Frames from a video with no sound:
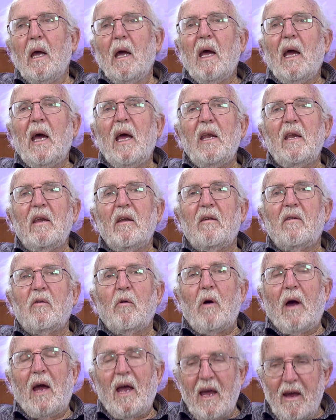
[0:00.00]
And
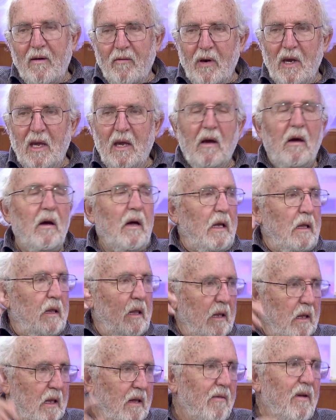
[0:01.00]
so every year it
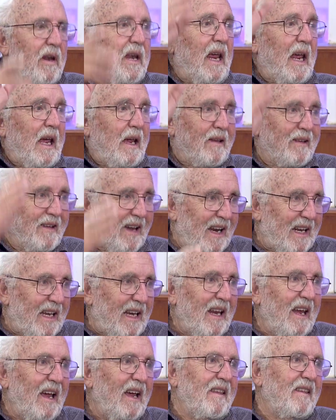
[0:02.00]
is given
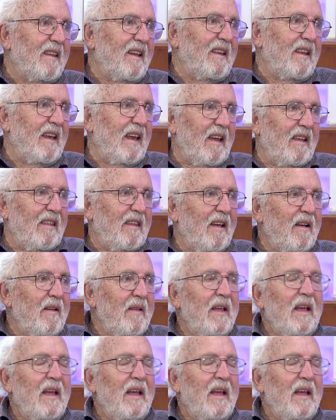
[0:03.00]
exactly at the date.